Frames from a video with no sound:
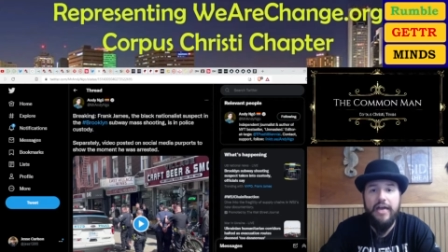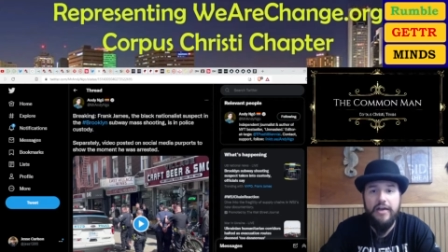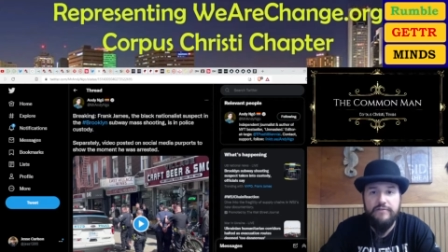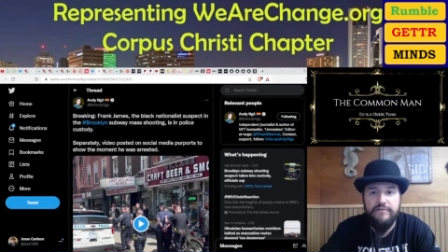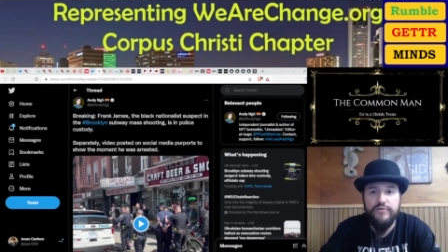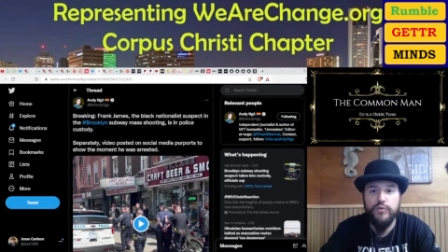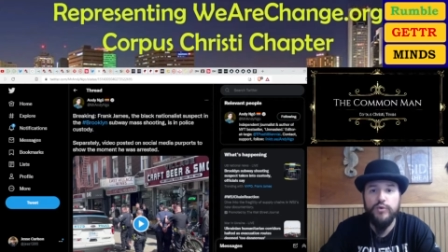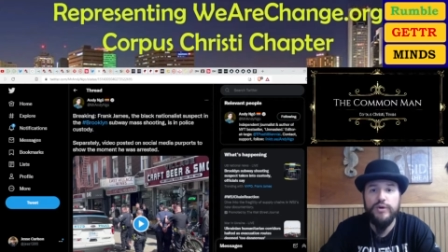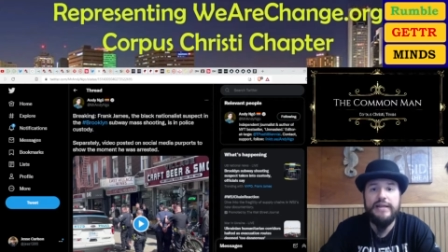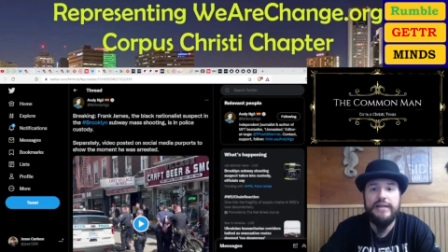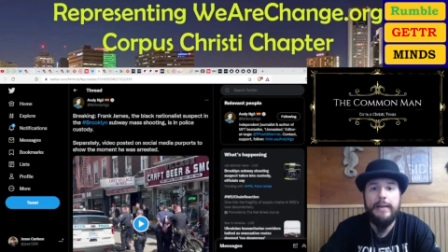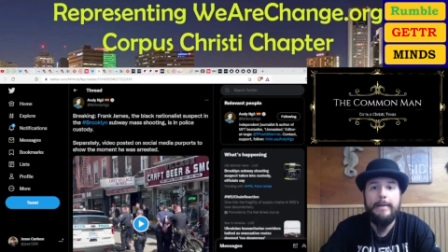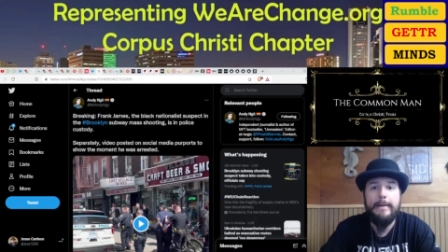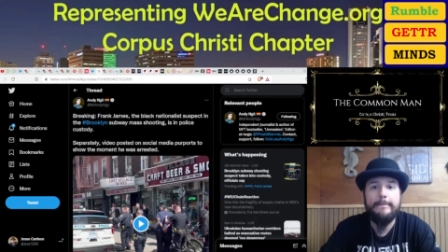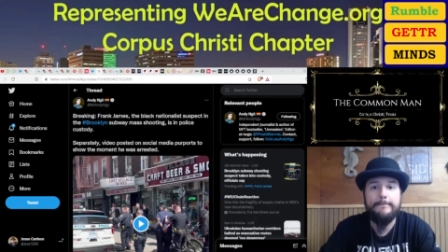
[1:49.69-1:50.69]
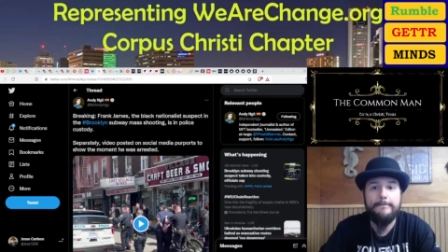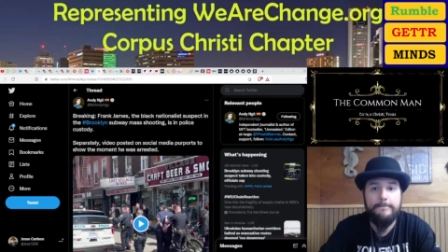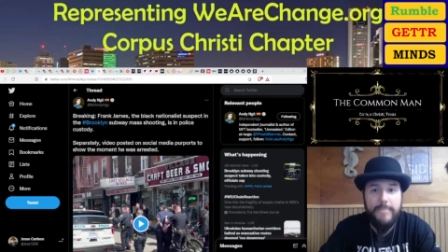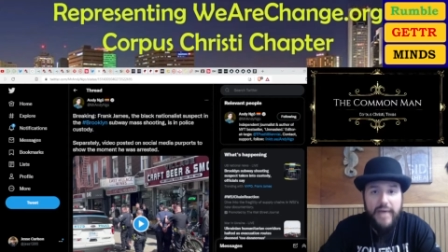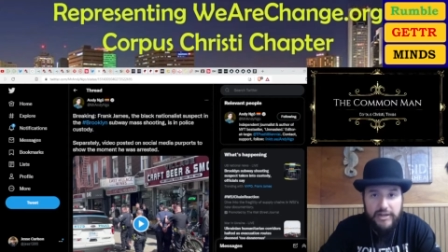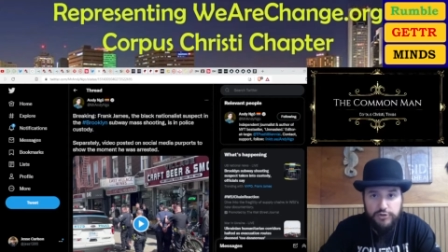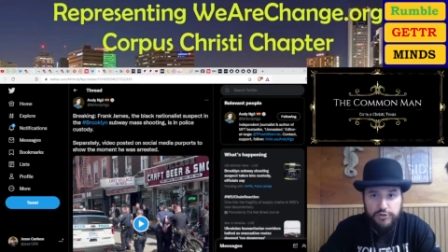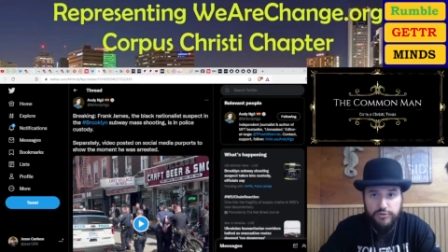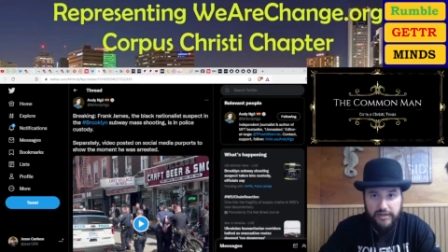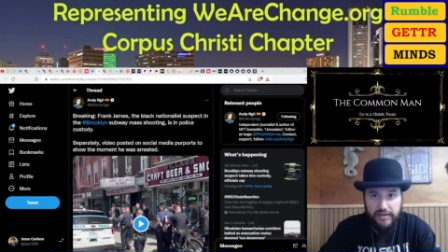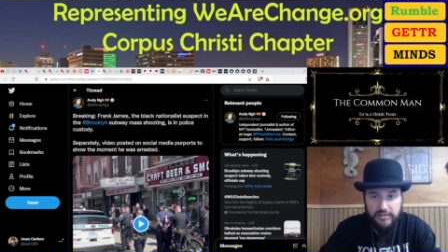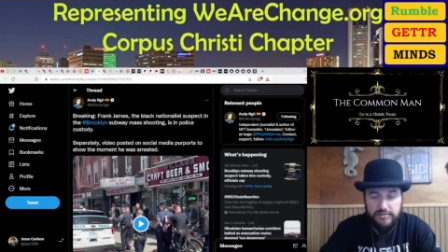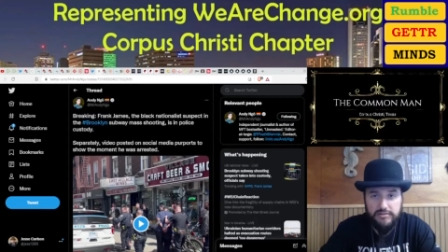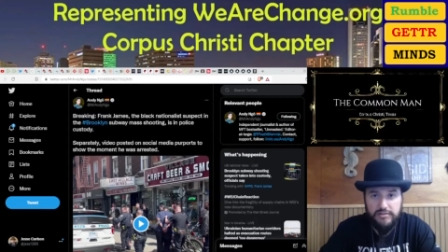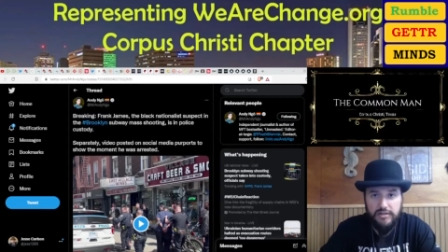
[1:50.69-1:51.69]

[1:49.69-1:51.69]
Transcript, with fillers: every metric.